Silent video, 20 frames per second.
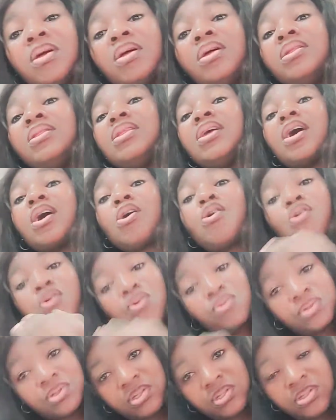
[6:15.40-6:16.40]
the
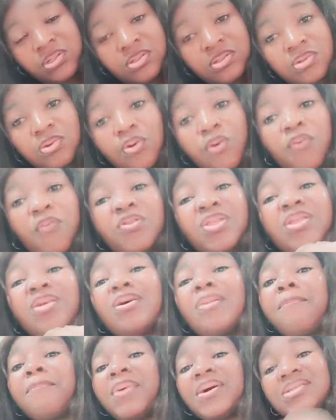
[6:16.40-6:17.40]
cost of
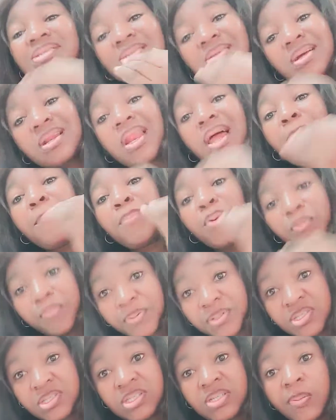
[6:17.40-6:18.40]
the particular
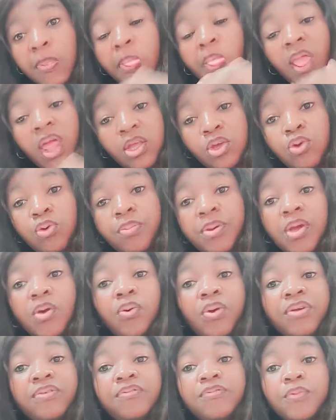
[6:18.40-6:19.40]
property you'll be
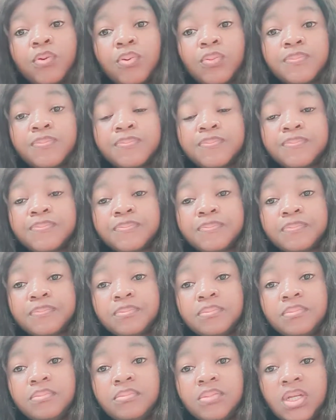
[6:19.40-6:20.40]
going for.
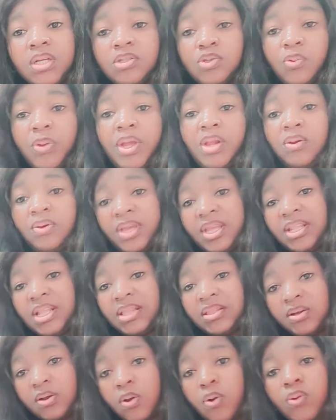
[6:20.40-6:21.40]
So when you're looking at
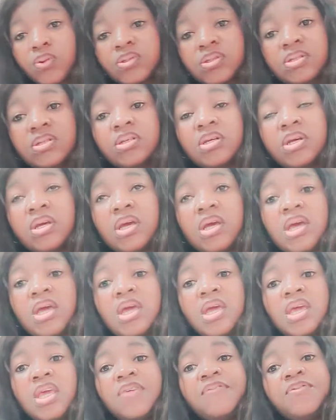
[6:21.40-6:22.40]
the cost,
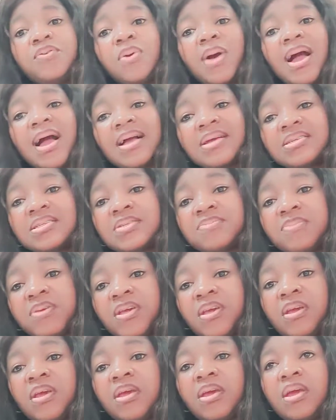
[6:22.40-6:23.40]
if you ask
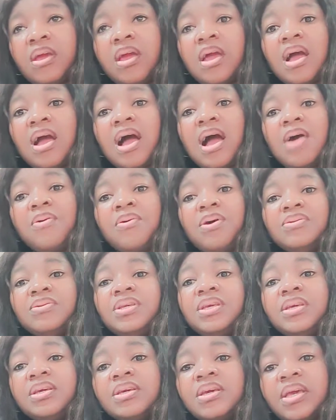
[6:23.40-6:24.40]
me around
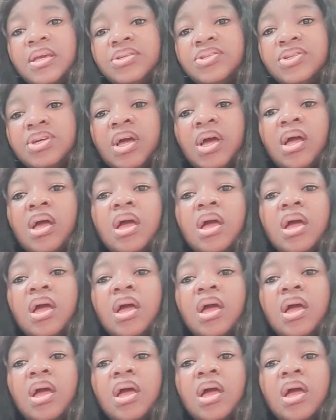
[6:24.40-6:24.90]
Ikeja,